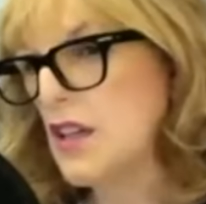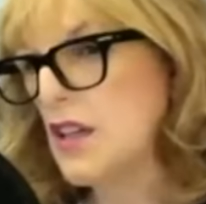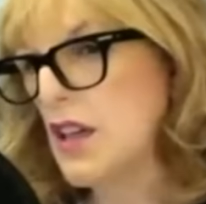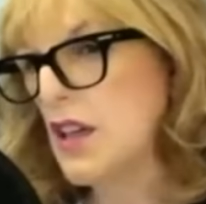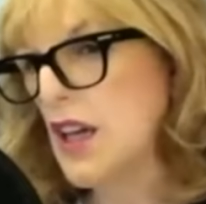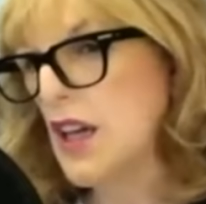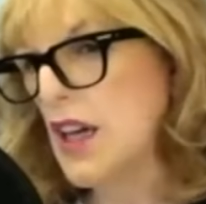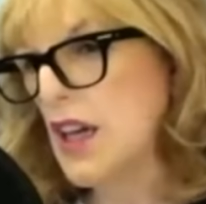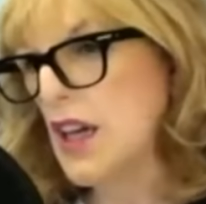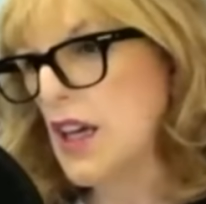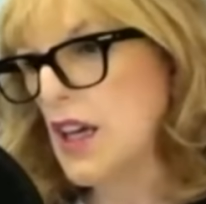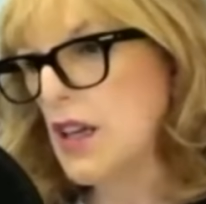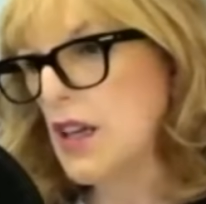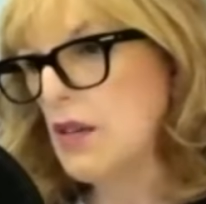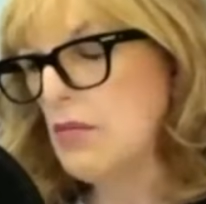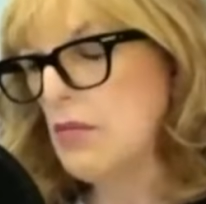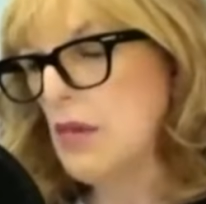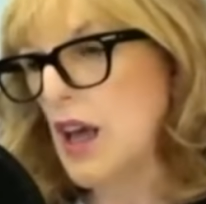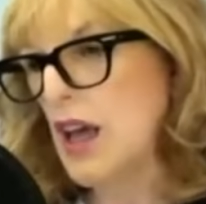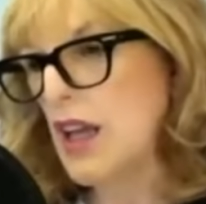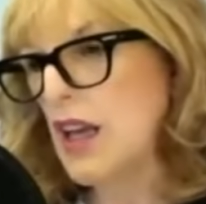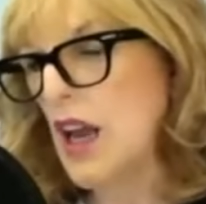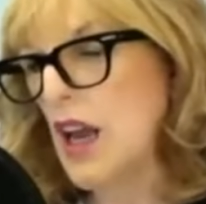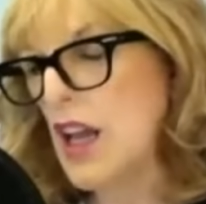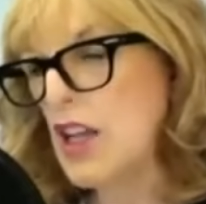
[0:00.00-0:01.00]
and
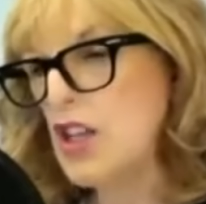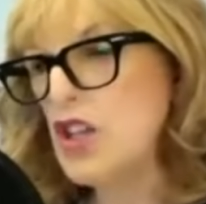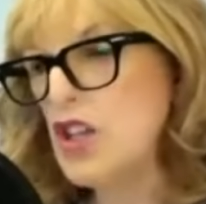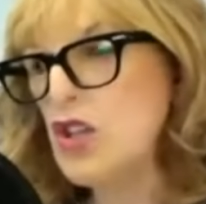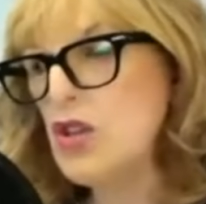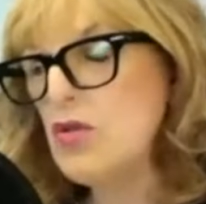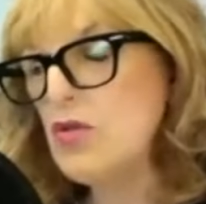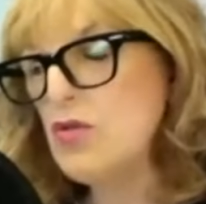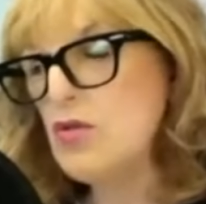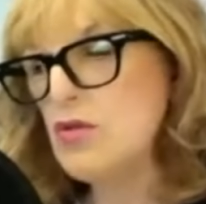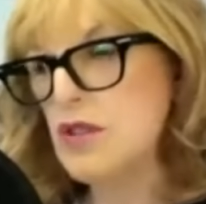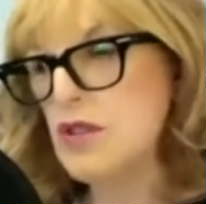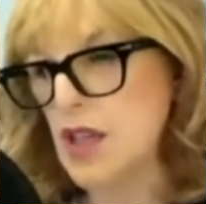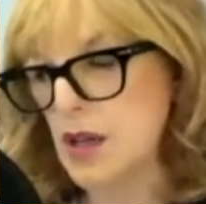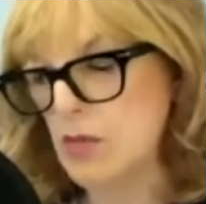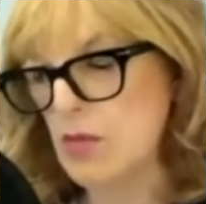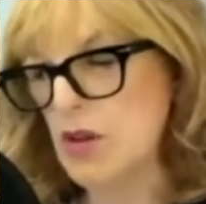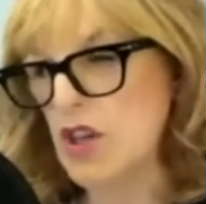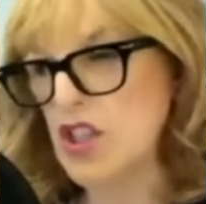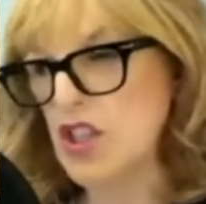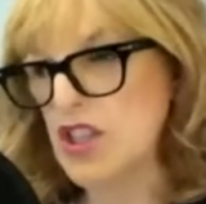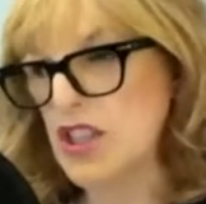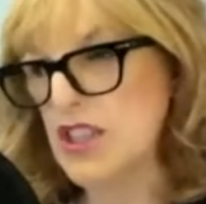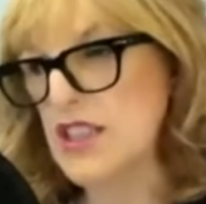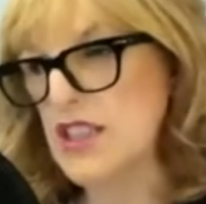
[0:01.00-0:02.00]
use
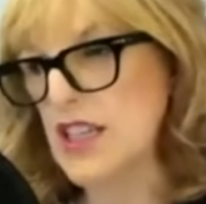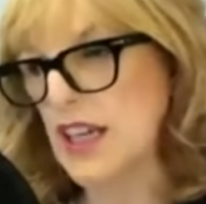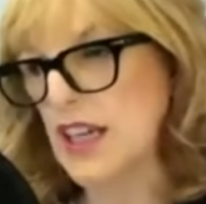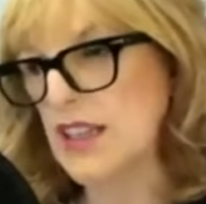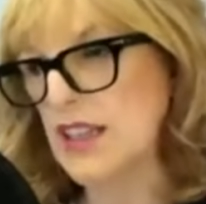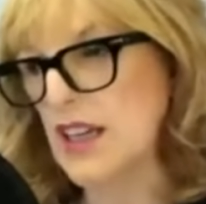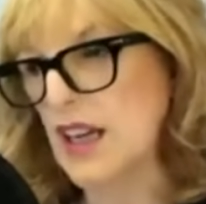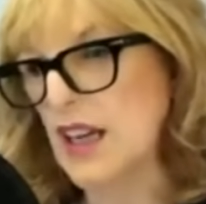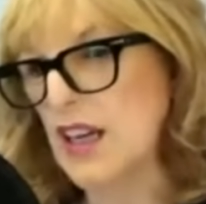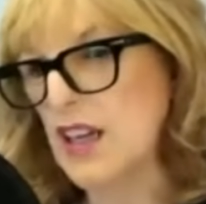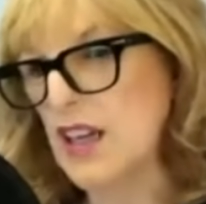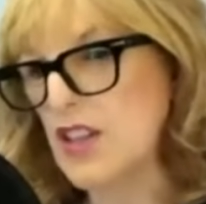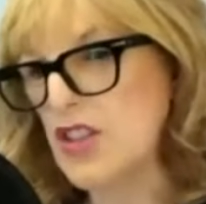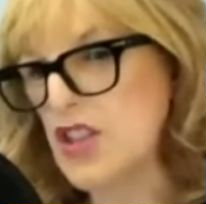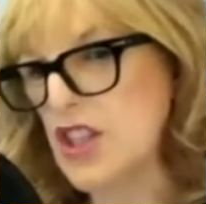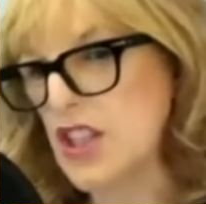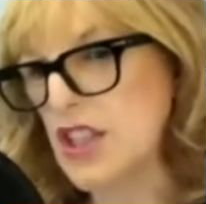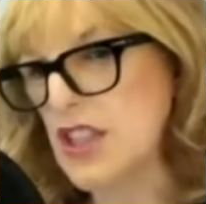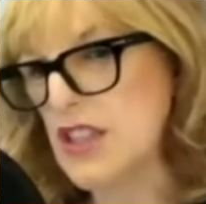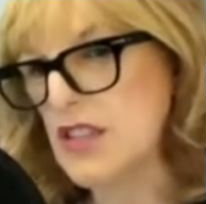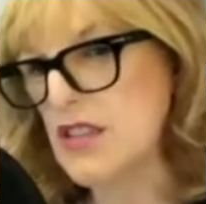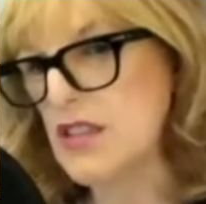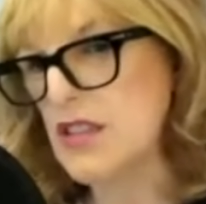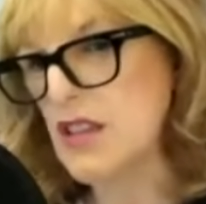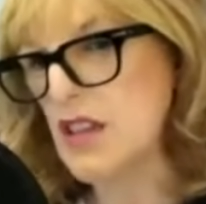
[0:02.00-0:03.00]
emerging
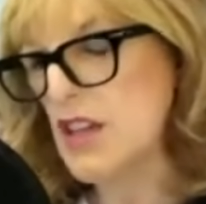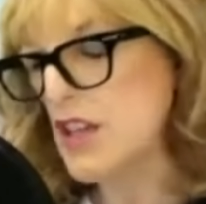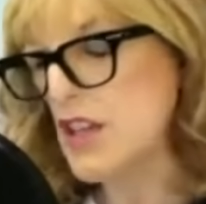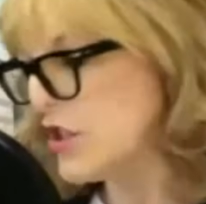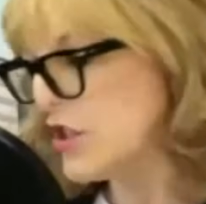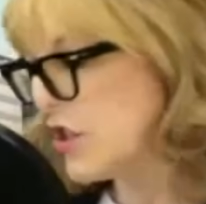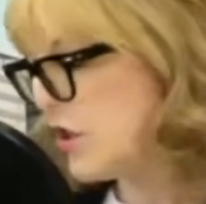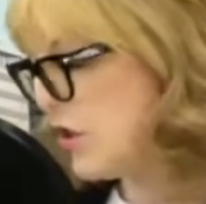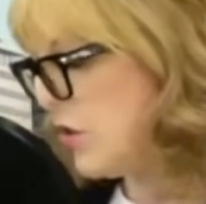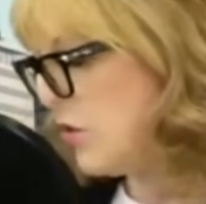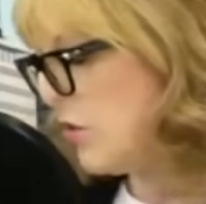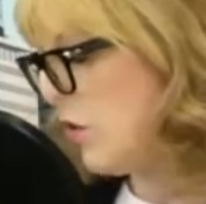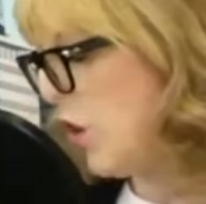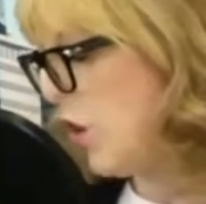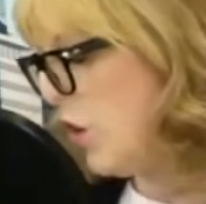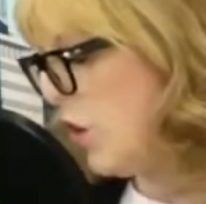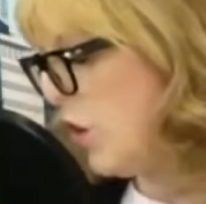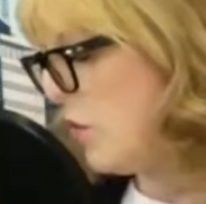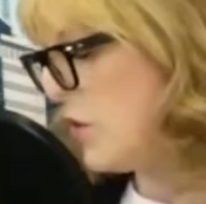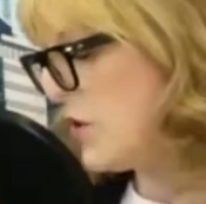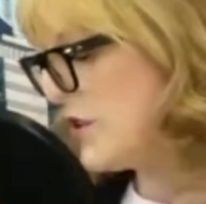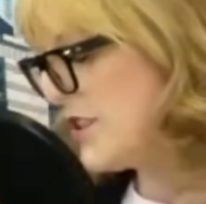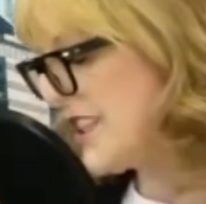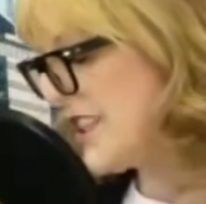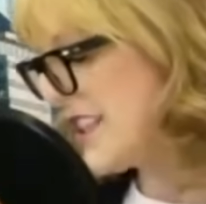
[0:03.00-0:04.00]
technologies to
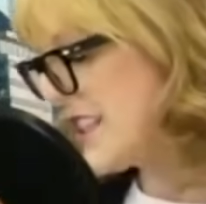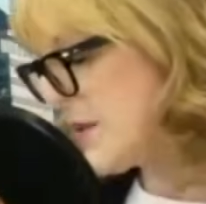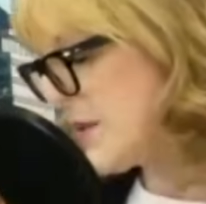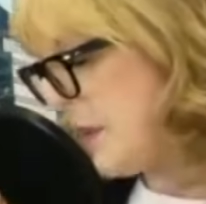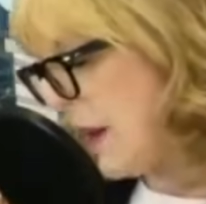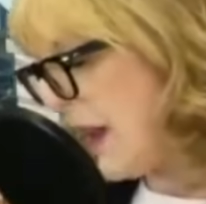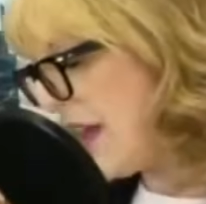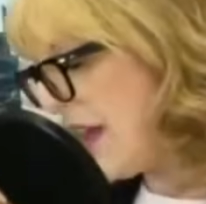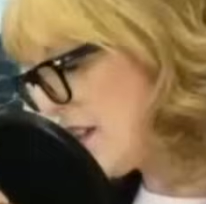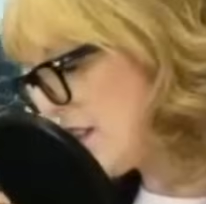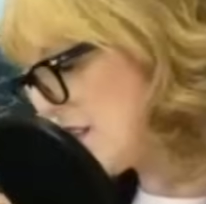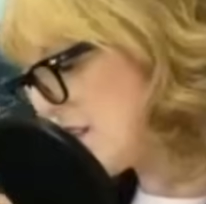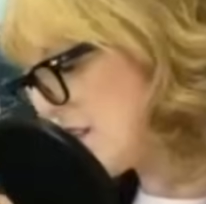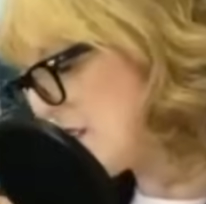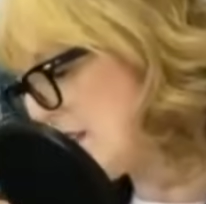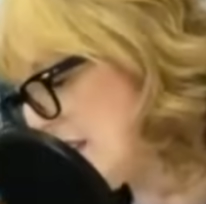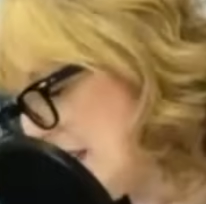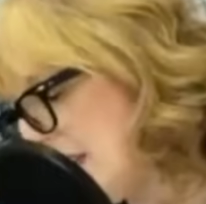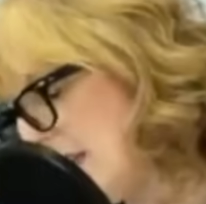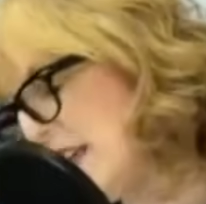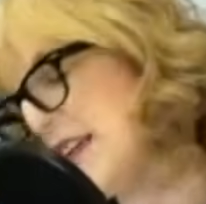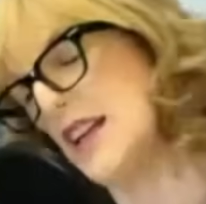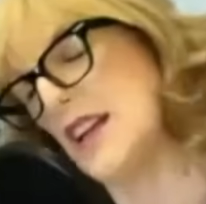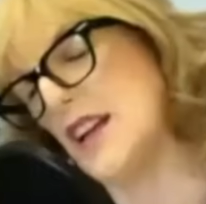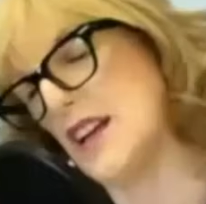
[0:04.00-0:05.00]
almost expand
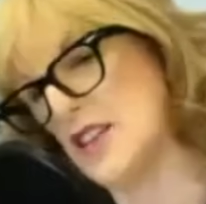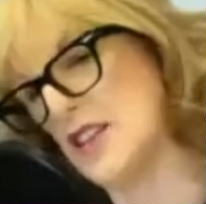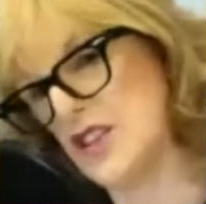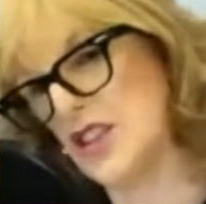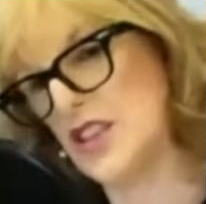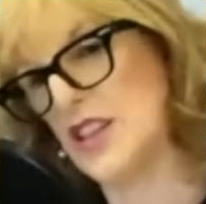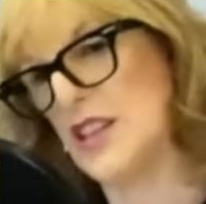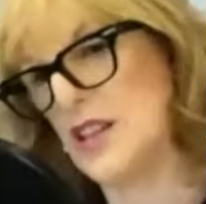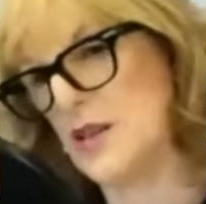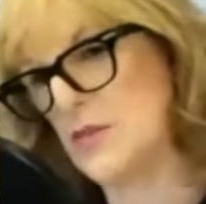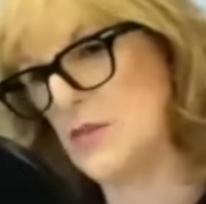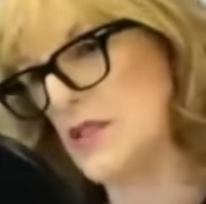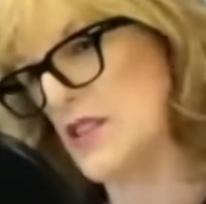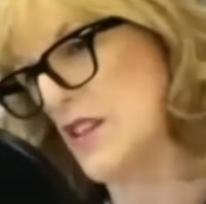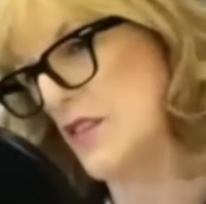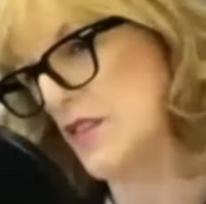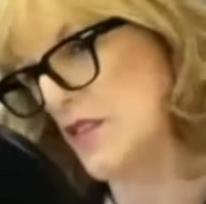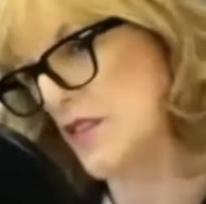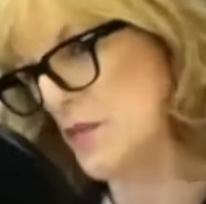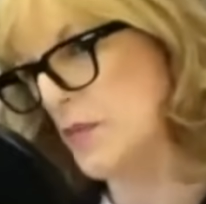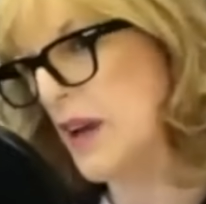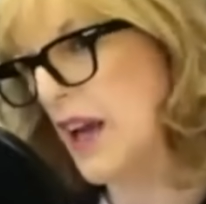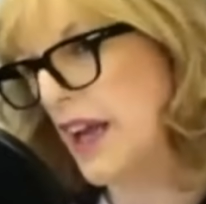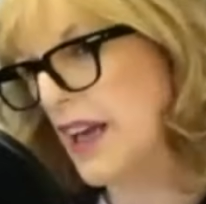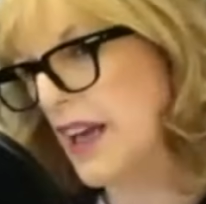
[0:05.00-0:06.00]
the ecological limits of
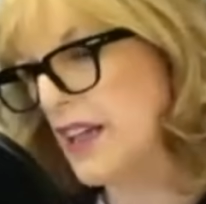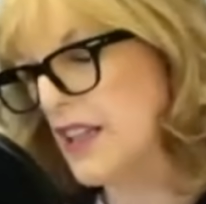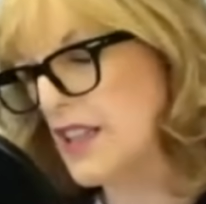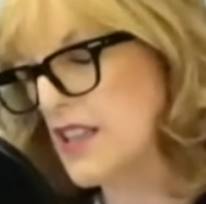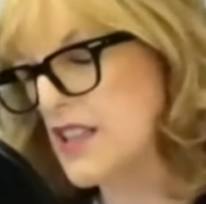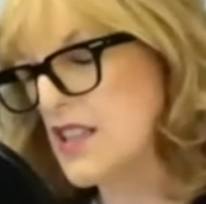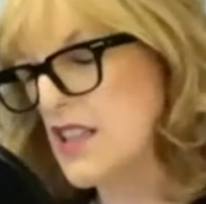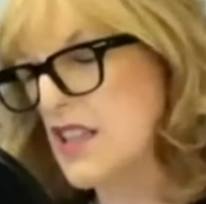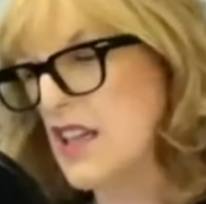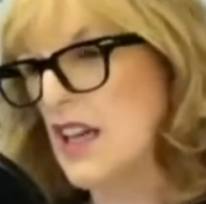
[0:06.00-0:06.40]
the planet?